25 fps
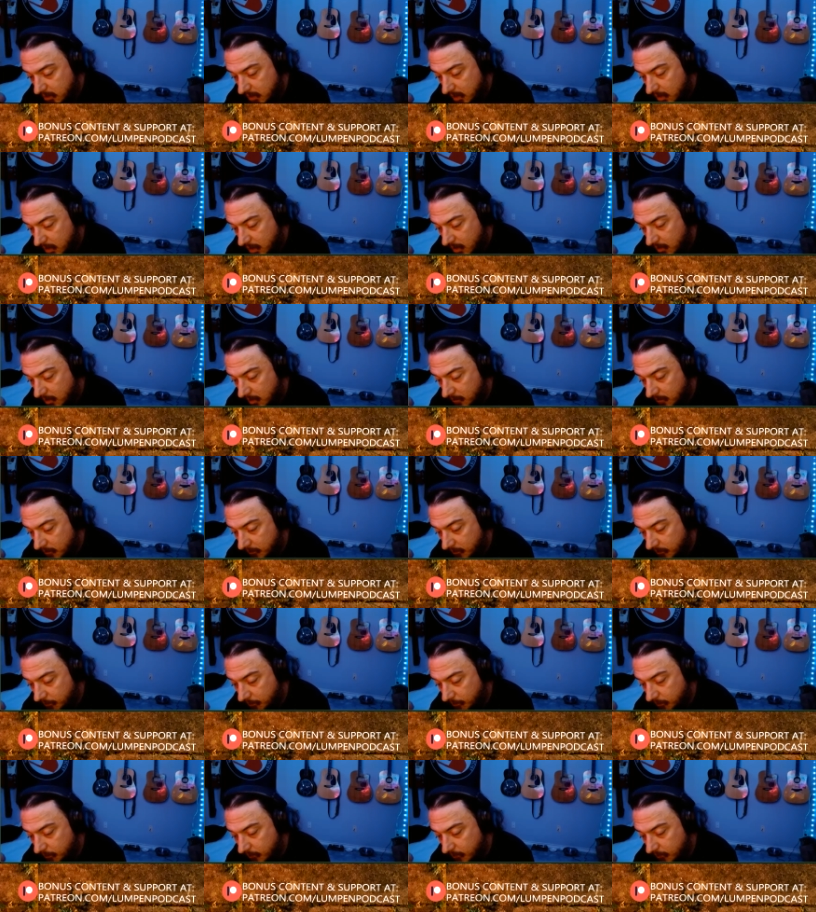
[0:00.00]

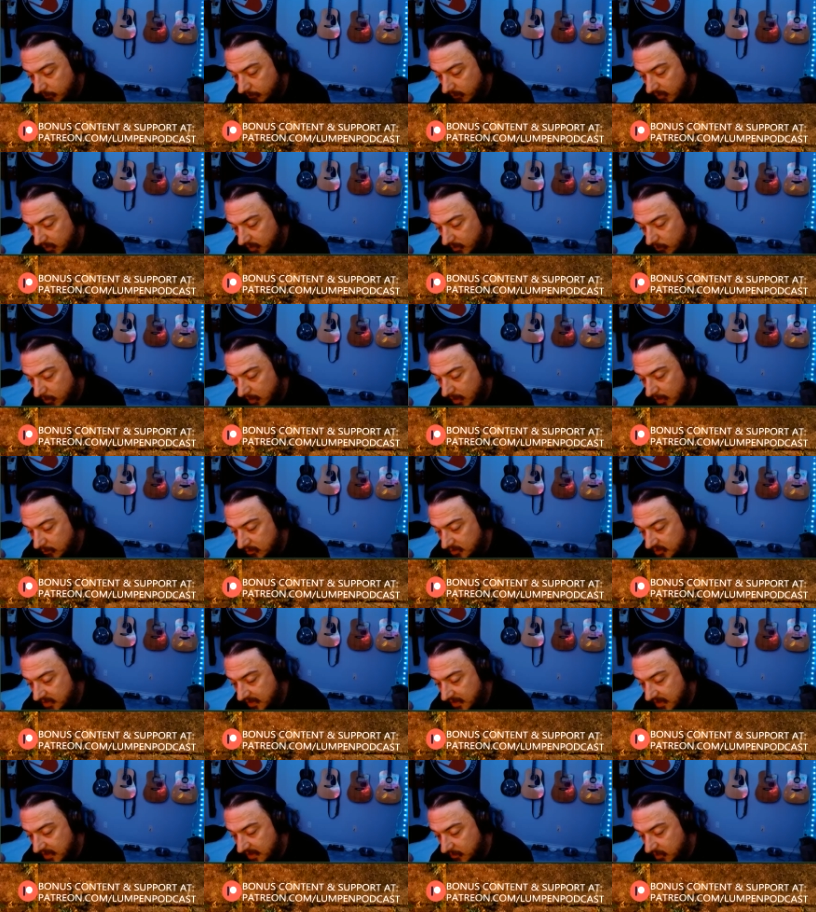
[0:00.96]
Um, but I would
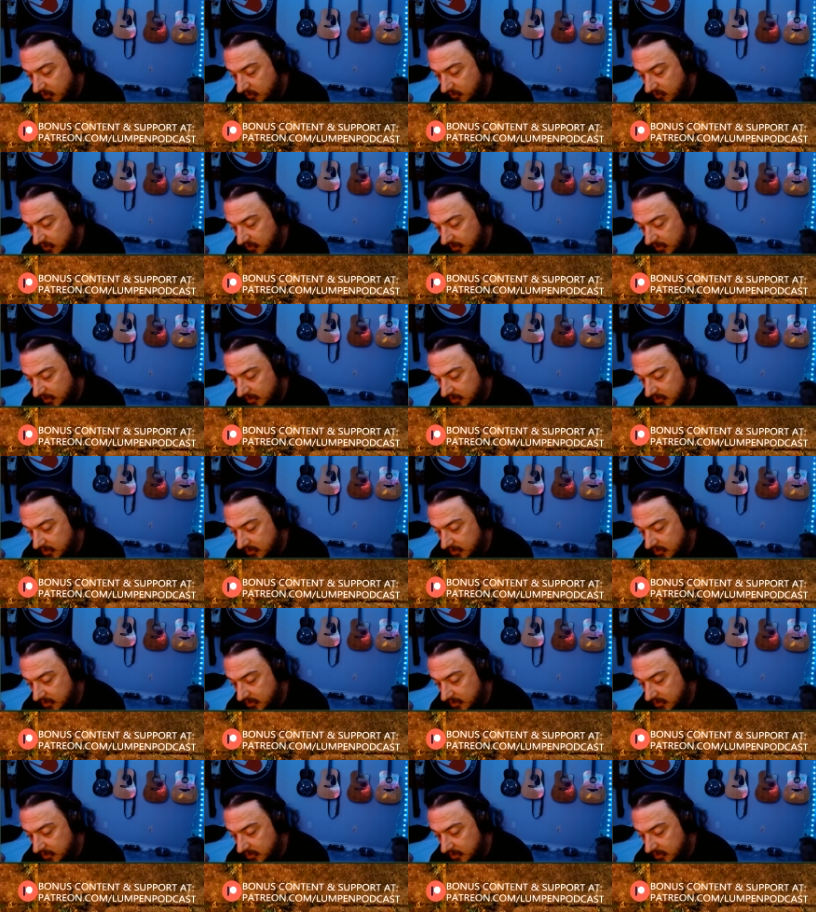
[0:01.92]
say that music